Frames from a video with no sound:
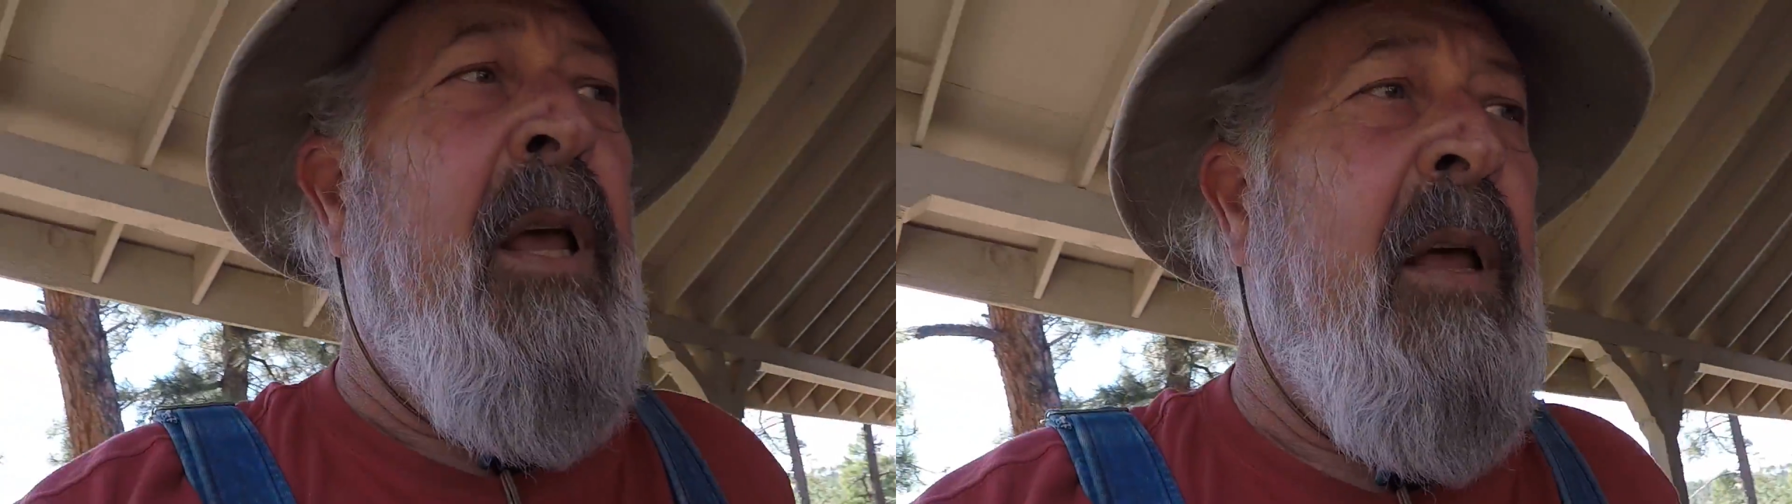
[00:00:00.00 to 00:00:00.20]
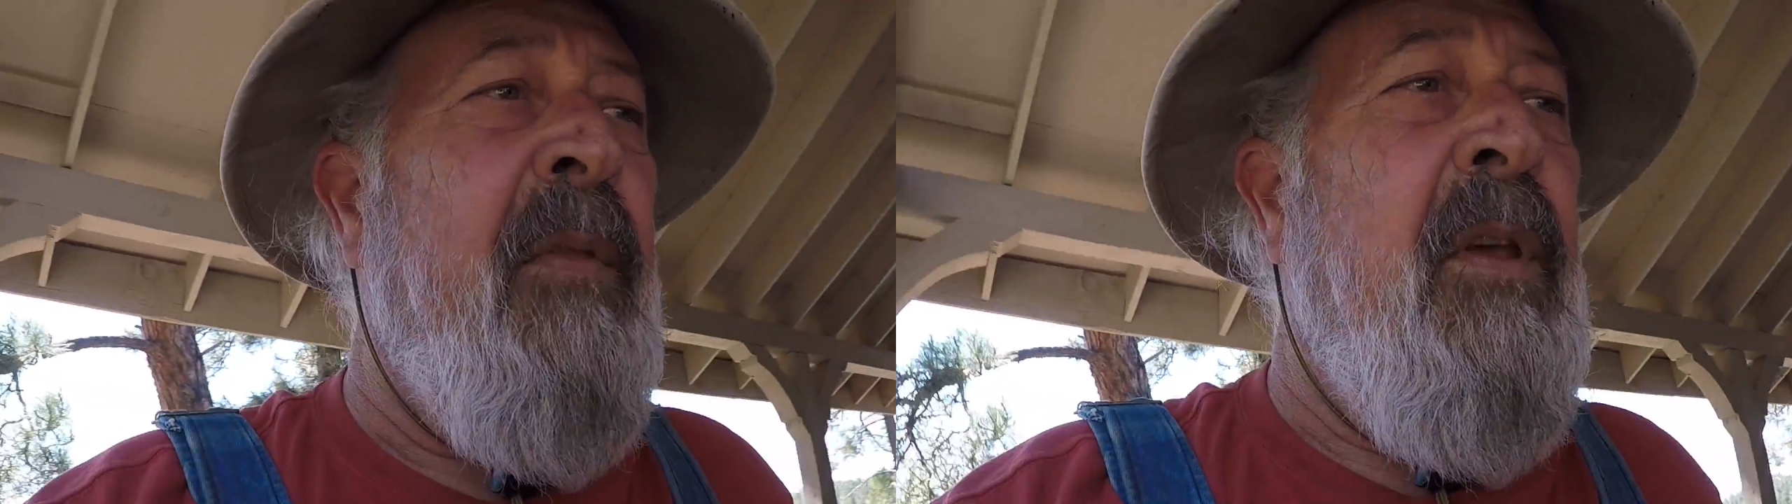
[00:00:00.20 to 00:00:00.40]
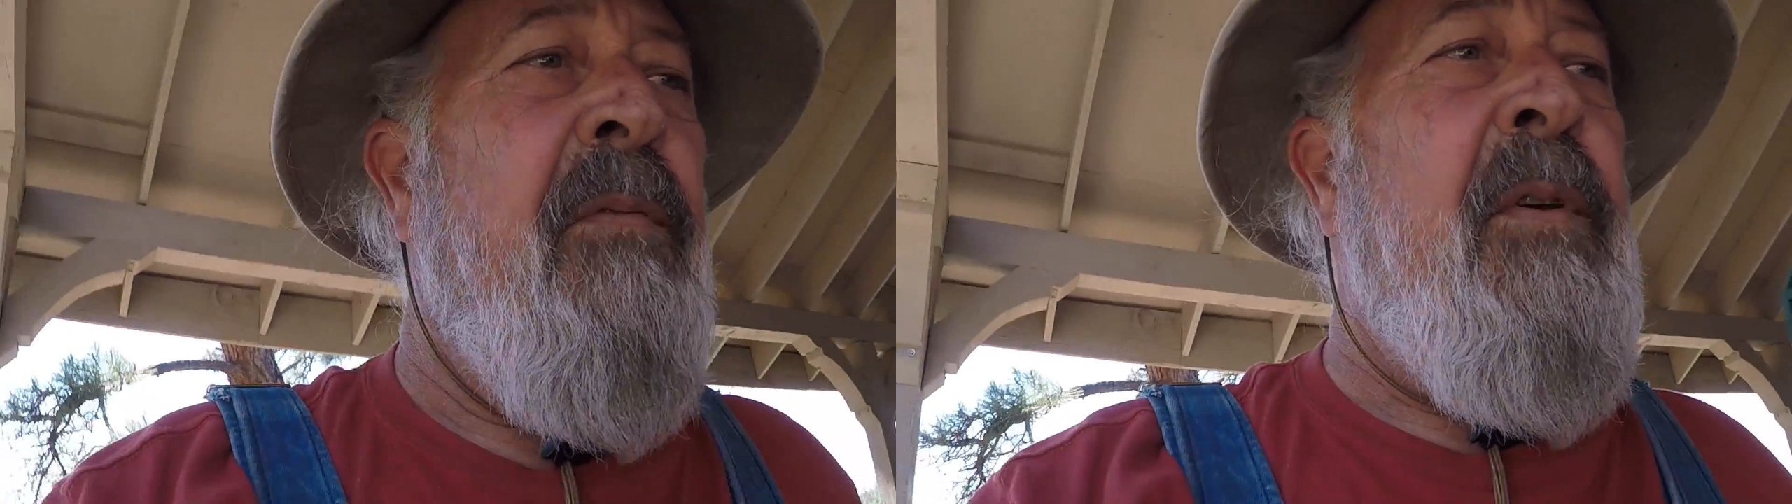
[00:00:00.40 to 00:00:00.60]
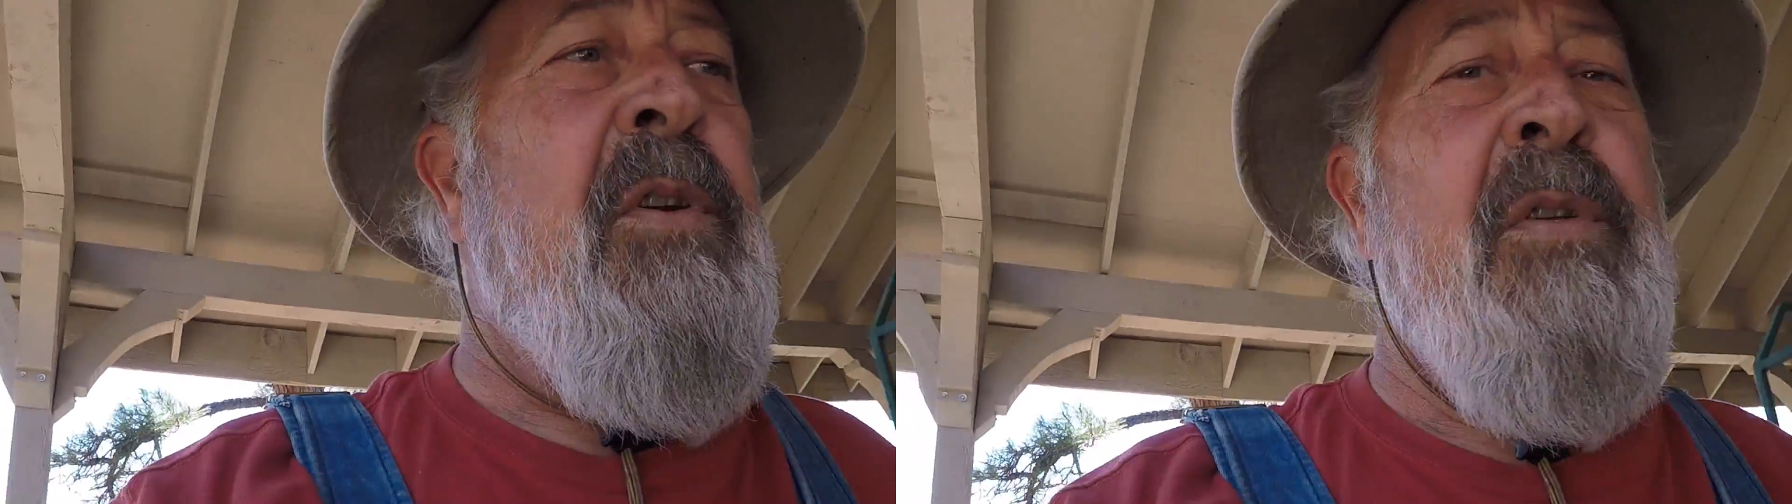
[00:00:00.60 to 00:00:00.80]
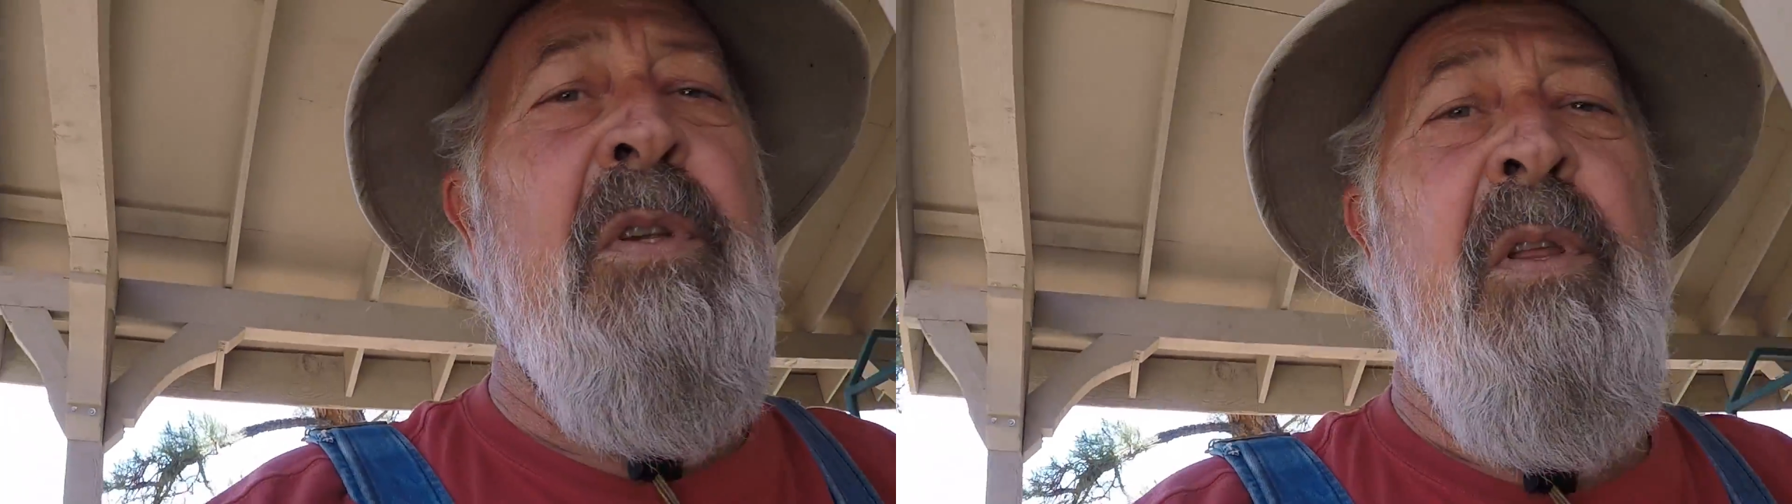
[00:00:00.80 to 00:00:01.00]
and the
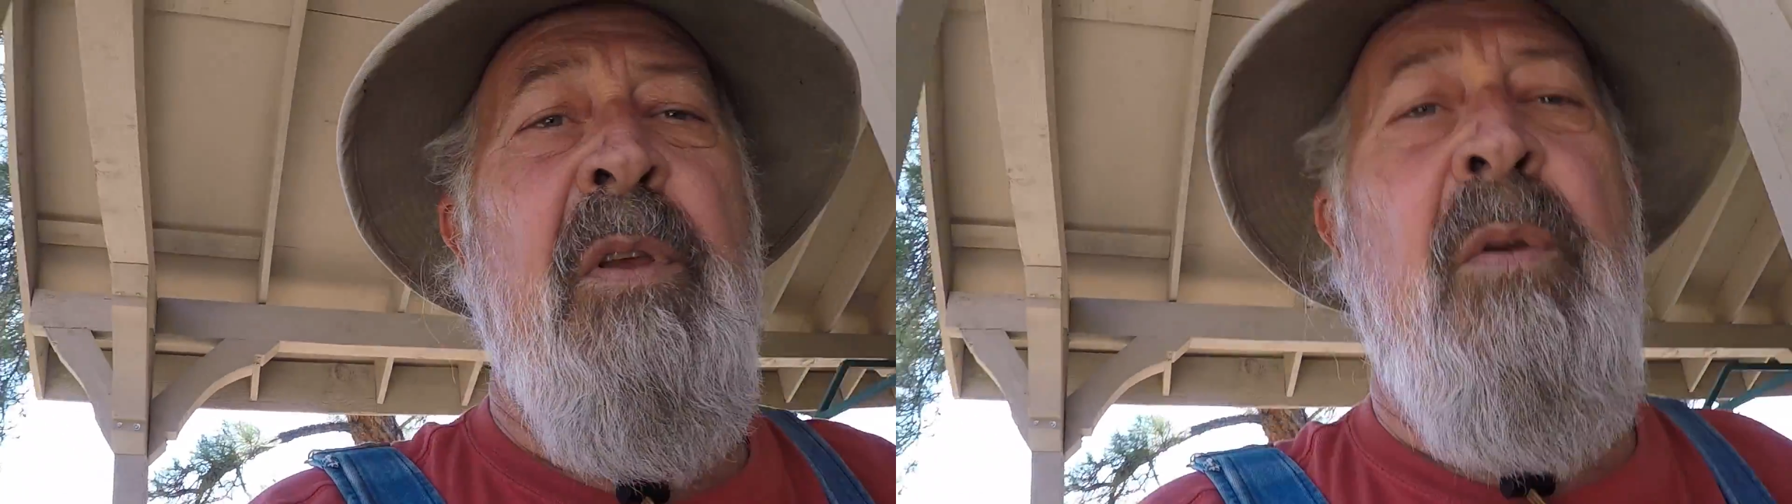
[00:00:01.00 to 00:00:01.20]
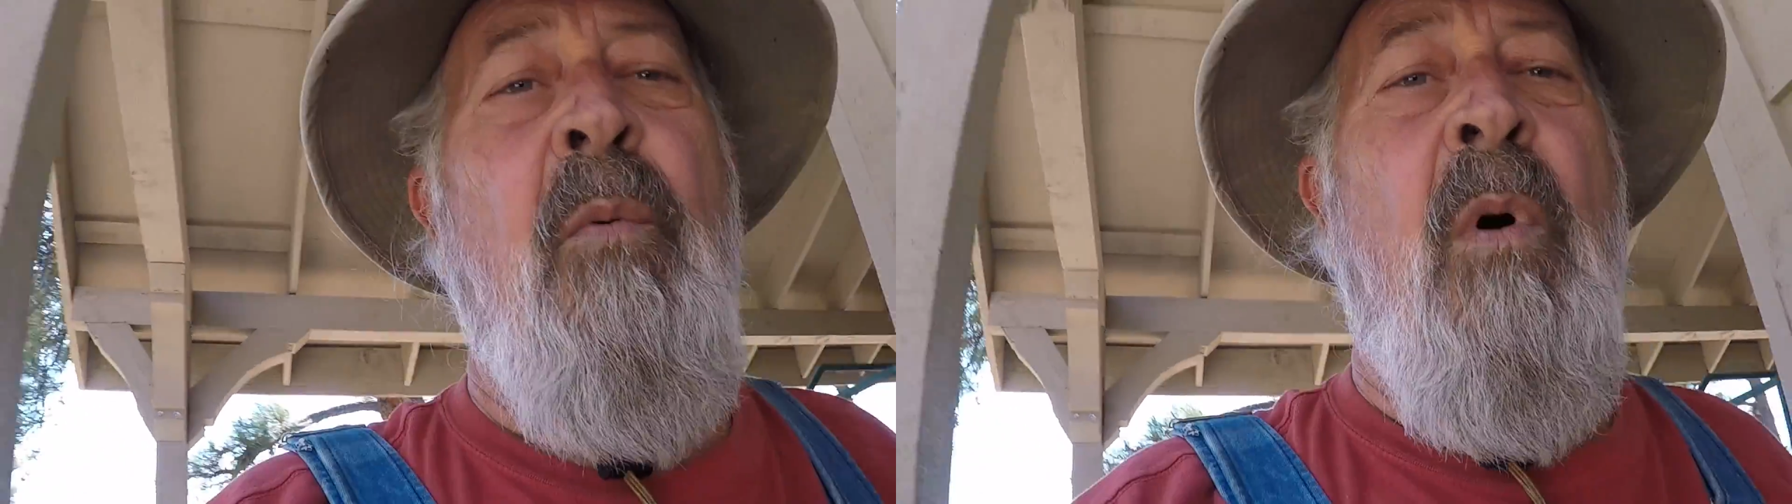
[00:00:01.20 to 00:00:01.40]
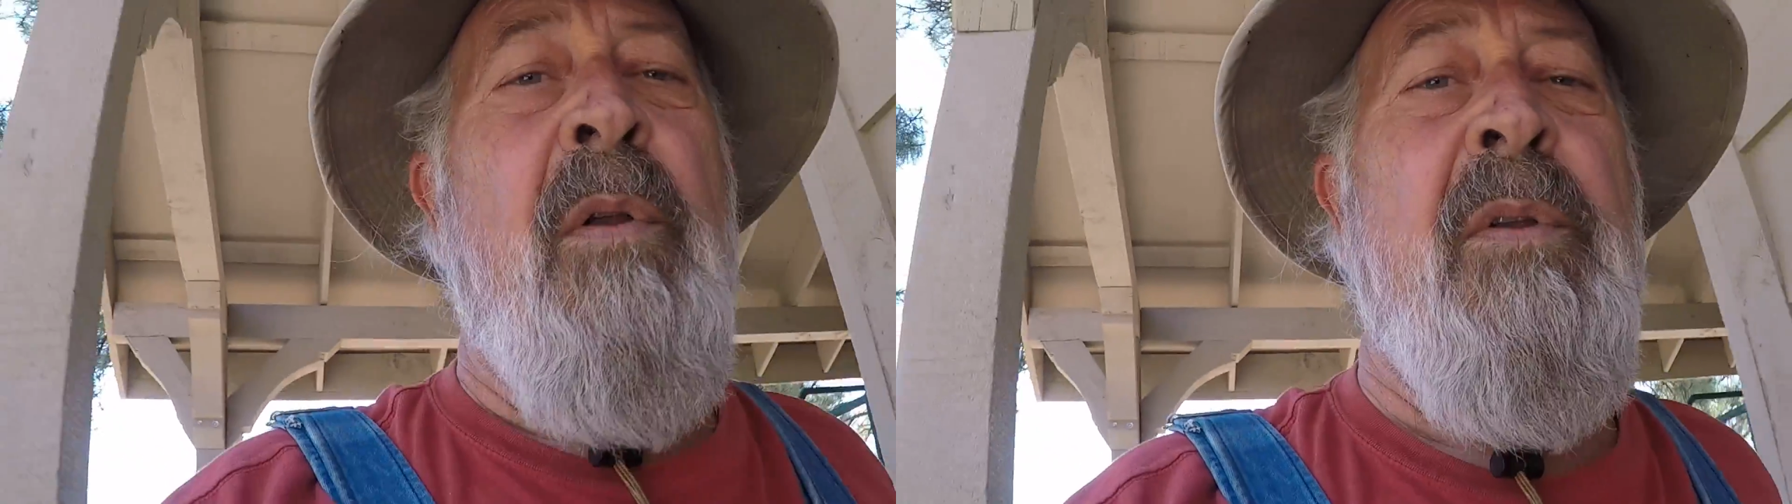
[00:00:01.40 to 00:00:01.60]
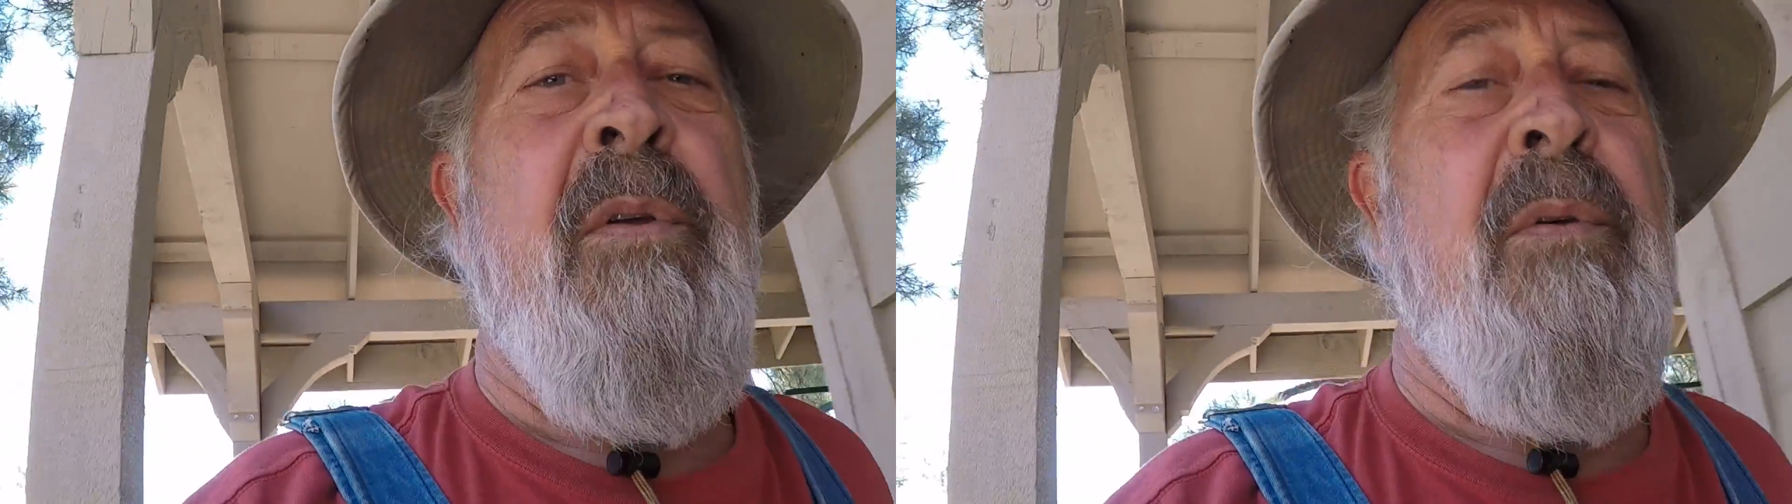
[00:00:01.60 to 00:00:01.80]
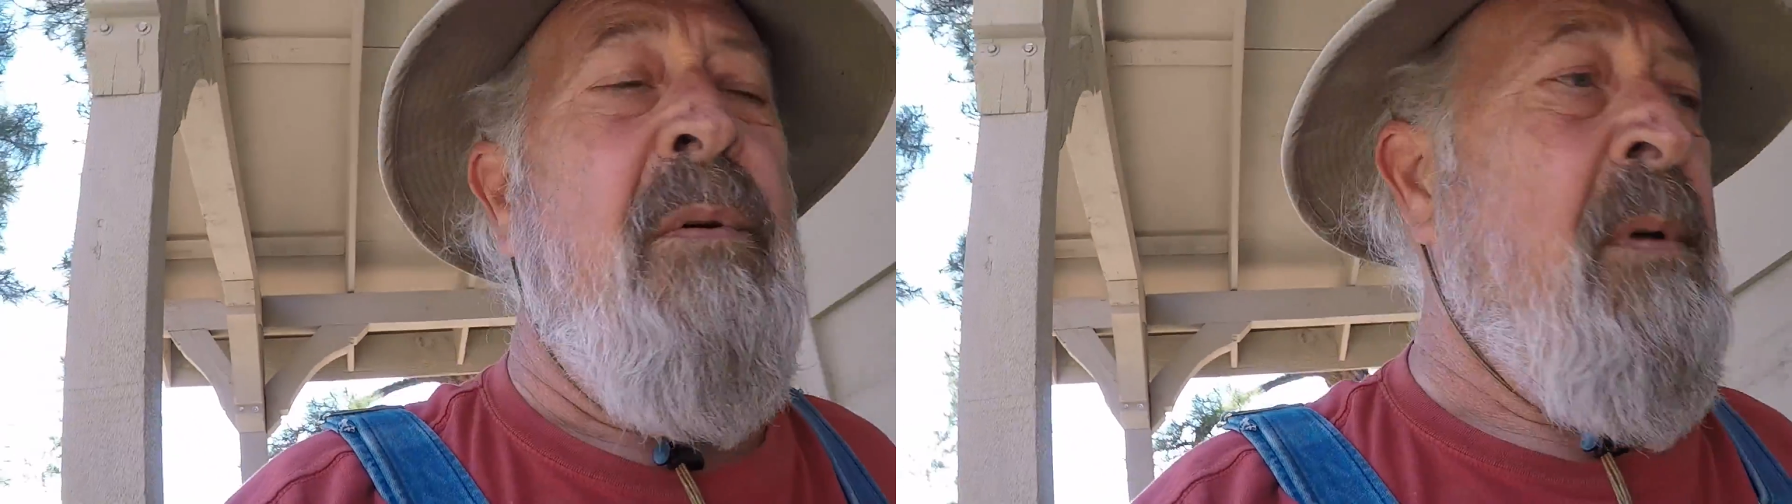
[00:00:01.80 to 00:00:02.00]
efficiency that you want
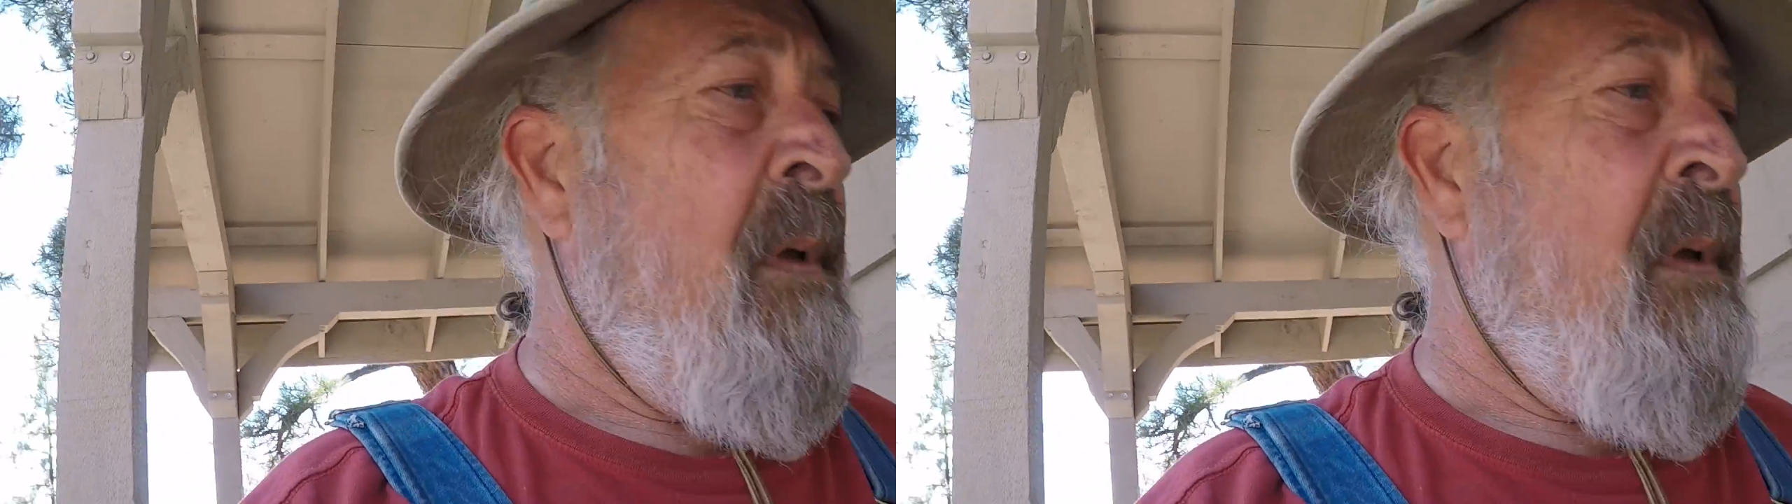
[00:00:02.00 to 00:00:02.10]
to